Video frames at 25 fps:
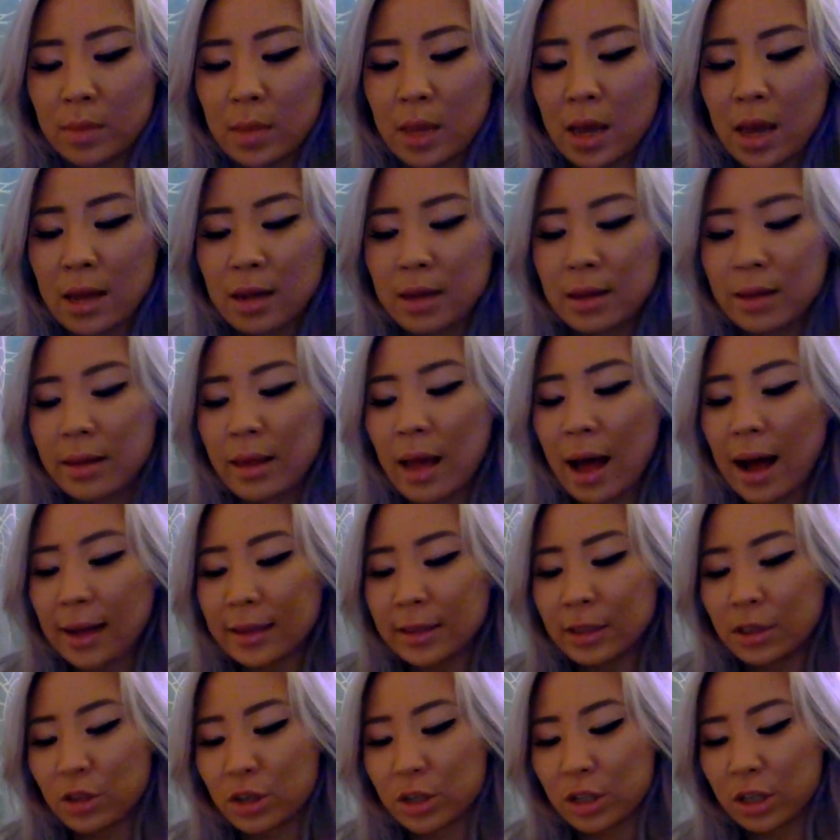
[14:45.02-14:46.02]
And
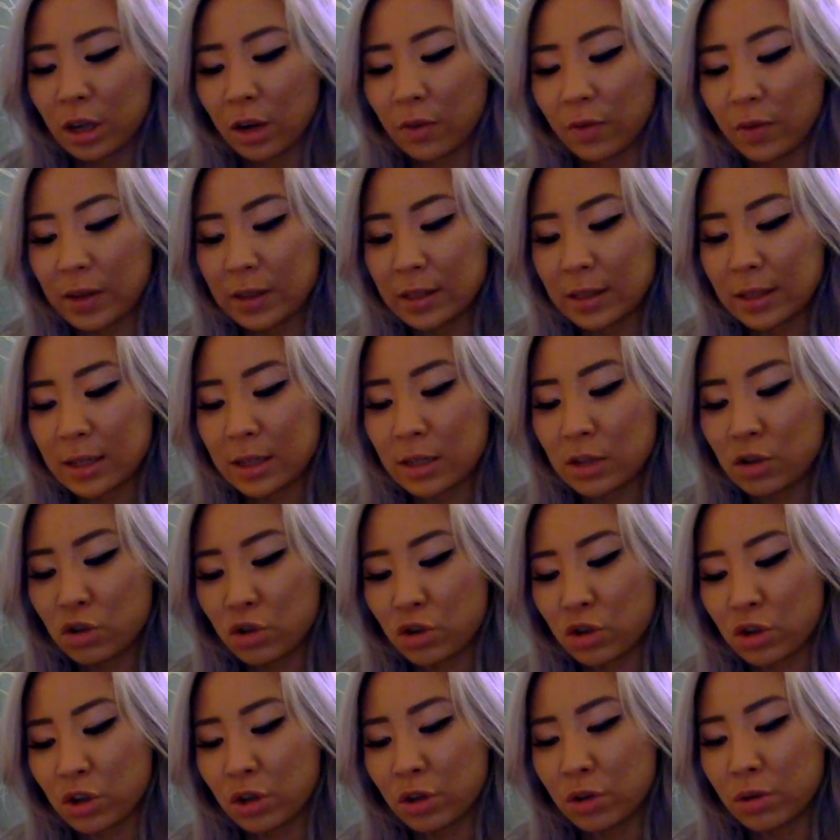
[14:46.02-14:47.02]
ask yourself, is this
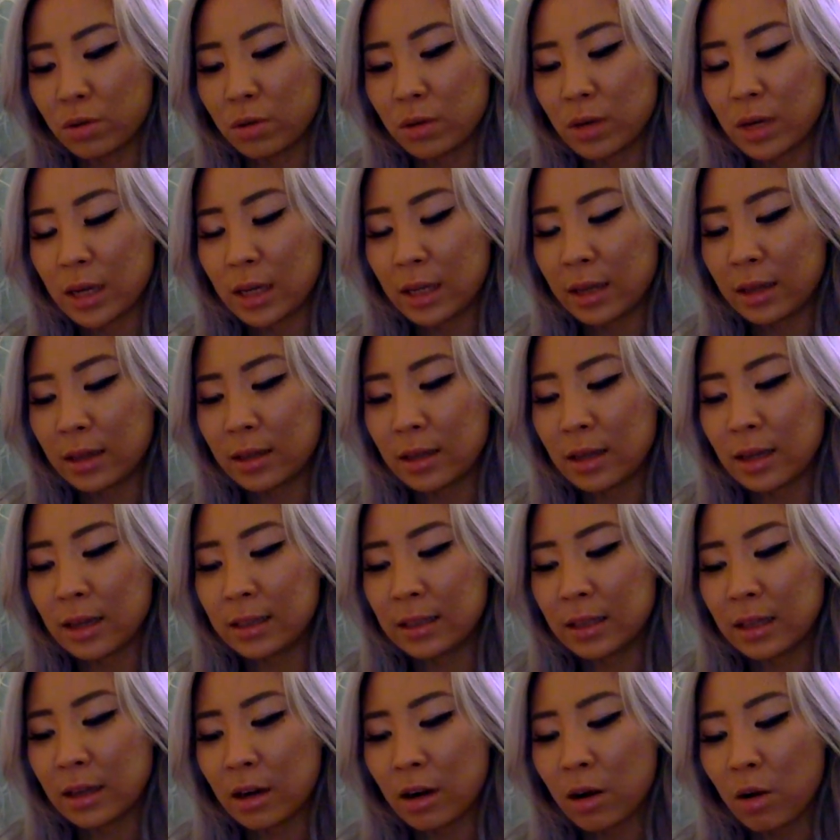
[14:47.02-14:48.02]
true?
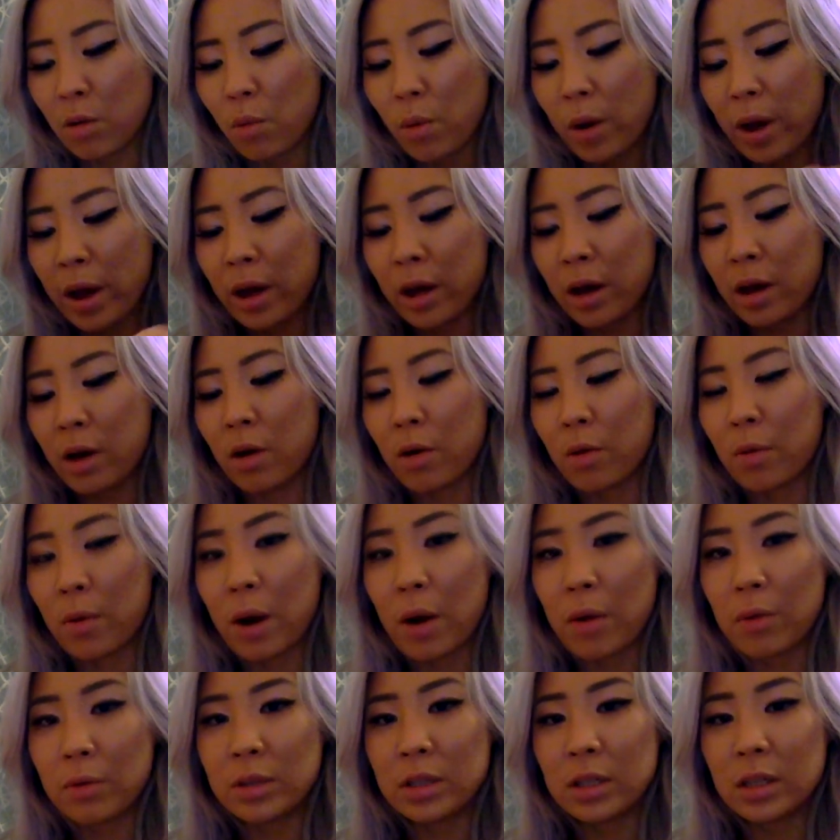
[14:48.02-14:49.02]
Is there a way
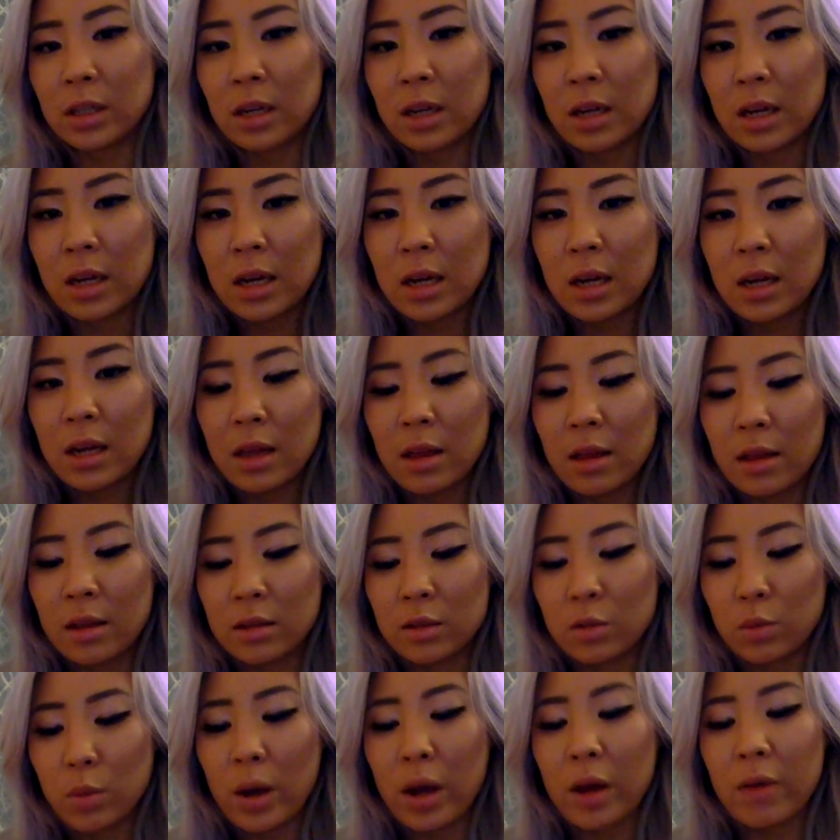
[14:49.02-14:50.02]
around
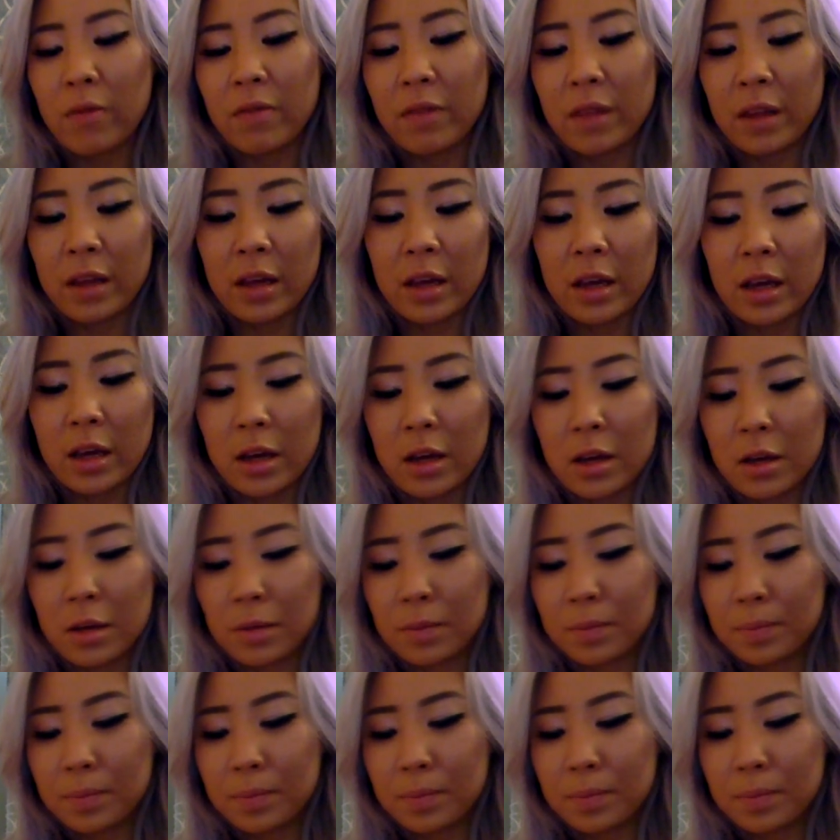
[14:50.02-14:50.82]
this way of thinking?